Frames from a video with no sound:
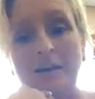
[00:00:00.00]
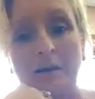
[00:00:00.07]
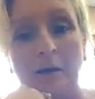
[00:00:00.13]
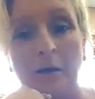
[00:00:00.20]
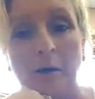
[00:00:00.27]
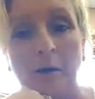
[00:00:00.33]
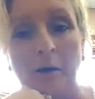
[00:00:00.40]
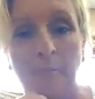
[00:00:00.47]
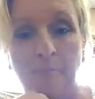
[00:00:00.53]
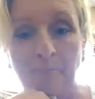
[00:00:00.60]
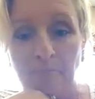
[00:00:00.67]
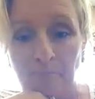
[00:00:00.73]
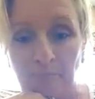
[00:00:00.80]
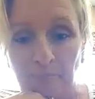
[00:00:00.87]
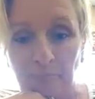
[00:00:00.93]
I'm
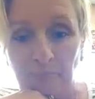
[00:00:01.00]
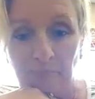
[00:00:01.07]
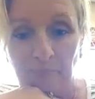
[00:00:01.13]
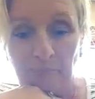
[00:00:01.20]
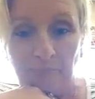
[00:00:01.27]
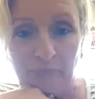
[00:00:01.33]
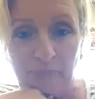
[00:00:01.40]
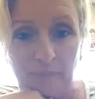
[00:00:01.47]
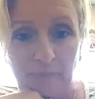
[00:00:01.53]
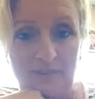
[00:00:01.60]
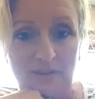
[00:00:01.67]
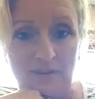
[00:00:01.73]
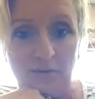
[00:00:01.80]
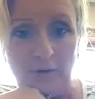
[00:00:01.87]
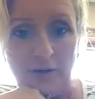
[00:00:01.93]

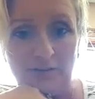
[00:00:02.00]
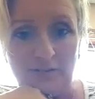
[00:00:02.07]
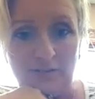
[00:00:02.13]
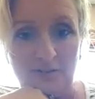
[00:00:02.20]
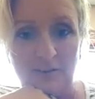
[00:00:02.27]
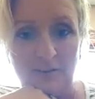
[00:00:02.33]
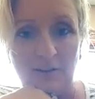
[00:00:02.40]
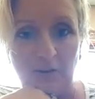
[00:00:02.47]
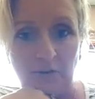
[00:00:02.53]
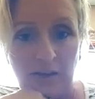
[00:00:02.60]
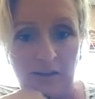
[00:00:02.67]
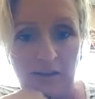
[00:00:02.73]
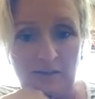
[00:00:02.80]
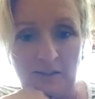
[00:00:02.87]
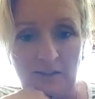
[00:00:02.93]
seeing who else is on here
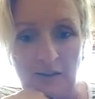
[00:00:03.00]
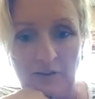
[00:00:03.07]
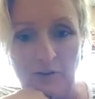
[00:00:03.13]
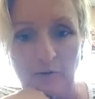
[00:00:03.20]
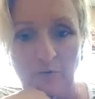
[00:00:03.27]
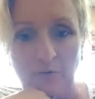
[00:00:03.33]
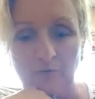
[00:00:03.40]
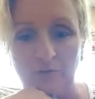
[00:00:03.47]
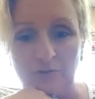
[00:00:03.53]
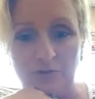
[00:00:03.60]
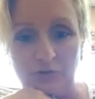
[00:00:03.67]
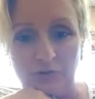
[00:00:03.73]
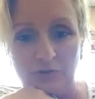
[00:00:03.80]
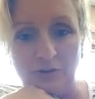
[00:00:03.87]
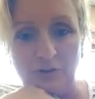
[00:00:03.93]
that I know for
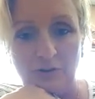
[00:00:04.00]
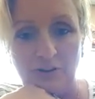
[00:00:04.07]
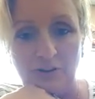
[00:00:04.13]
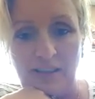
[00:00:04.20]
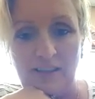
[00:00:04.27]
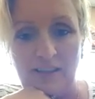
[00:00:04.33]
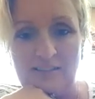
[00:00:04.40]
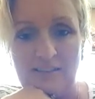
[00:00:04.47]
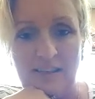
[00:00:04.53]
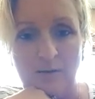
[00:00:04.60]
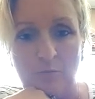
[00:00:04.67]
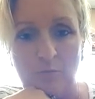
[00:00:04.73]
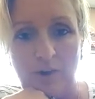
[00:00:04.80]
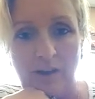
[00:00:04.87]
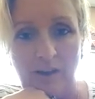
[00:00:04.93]
sure started that
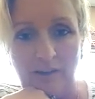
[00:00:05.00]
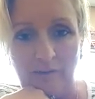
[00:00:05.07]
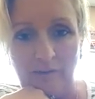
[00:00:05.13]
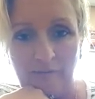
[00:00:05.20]
same way.